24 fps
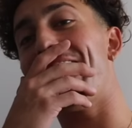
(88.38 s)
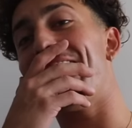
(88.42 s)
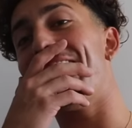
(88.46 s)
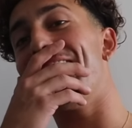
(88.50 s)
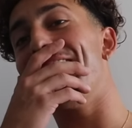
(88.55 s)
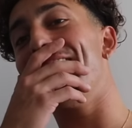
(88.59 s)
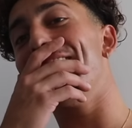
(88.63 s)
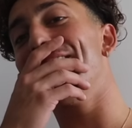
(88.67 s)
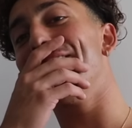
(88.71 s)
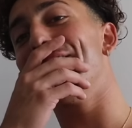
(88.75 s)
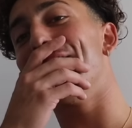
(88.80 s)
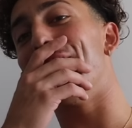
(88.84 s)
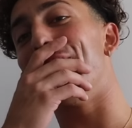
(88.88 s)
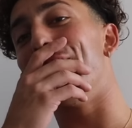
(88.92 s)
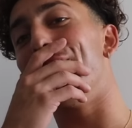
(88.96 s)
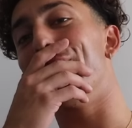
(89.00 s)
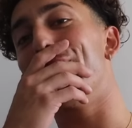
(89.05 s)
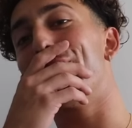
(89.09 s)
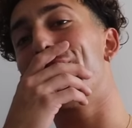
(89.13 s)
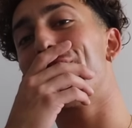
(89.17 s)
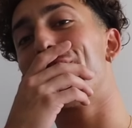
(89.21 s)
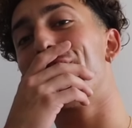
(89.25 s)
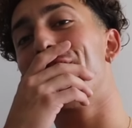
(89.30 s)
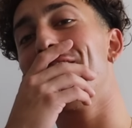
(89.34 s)
Ain't no
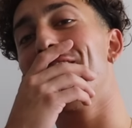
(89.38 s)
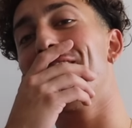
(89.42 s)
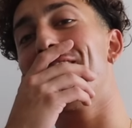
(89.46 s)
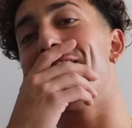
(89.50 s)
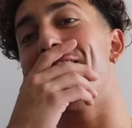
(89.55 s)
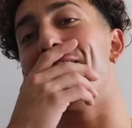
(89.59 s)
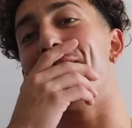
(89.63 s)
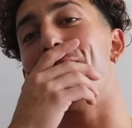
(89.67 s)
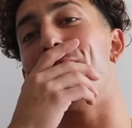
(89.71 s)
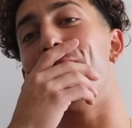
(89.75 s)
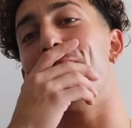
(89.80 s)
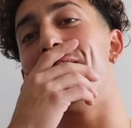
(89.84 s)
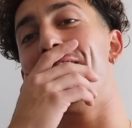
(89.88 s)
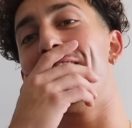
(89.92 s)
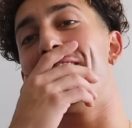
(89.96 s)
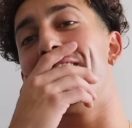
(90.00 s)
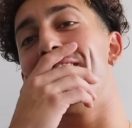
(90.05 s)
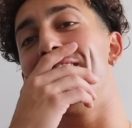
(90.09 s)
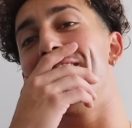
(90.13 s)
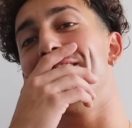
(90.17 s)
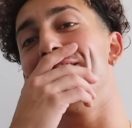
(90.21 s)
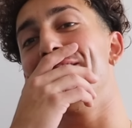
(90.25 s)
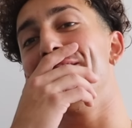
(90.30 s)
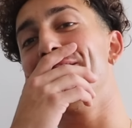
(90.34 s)
freaking
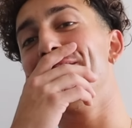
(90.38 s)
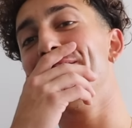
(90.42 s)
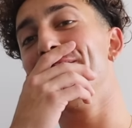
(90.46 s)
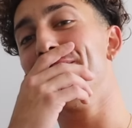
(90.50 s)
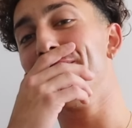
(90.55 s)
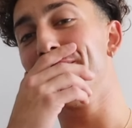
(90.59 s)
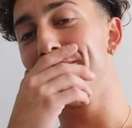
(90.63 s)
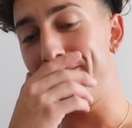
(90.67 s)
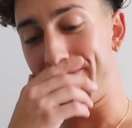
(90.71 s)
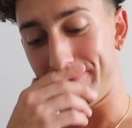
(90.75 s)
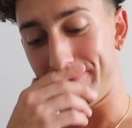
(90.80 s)
way, dude.